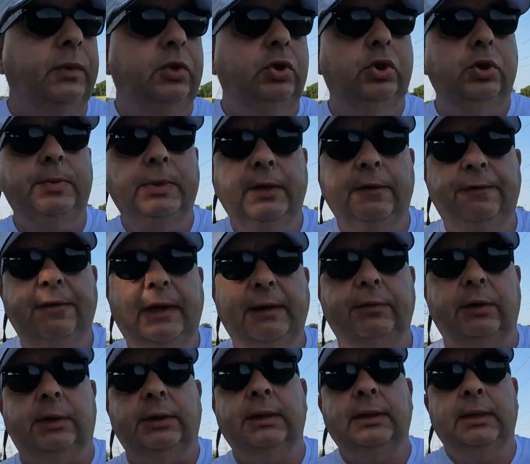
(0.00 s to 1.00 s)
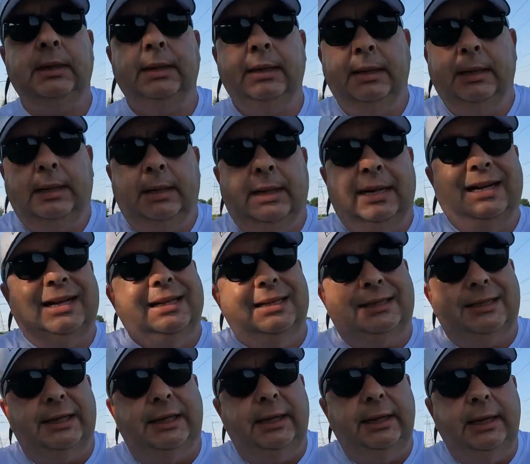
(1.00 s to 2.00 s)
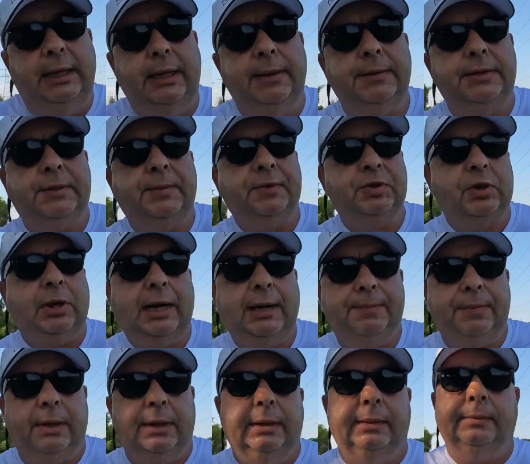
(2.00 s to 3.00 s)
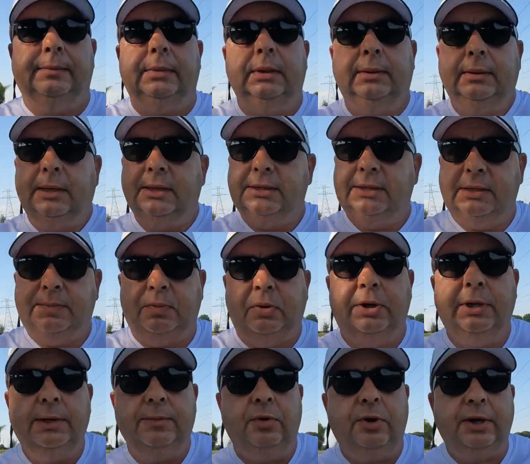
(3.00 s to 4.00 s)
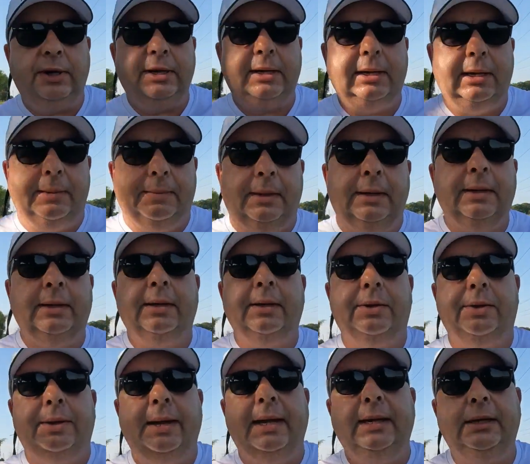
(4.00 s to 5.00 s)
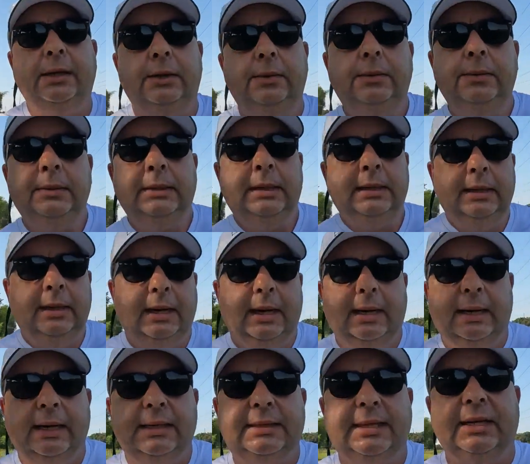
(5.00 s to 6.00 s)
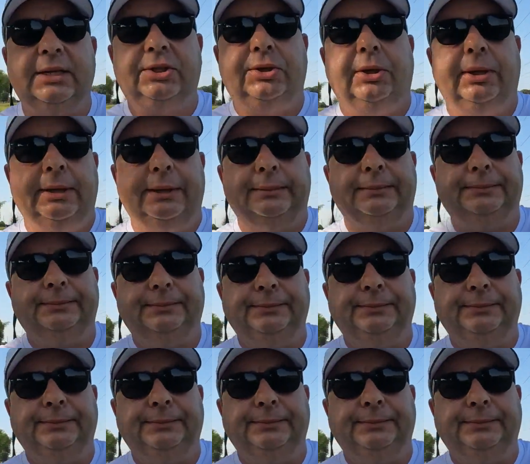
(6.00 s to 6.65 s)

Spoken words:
do me a favor. Consider hitting the subscribe button, because there's plenty more to come. Thank you, and let's get started.